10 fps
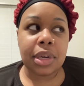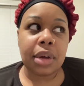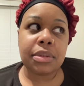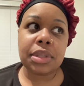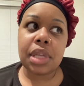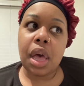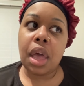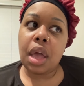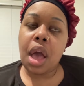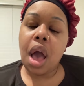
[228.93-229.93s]
And I was
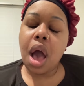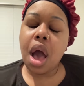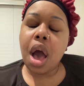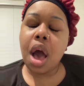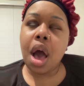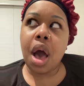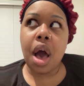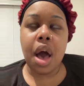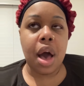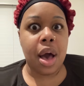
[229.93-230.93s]
like,
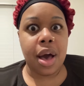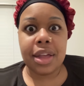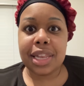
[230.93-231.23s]
uh-uh.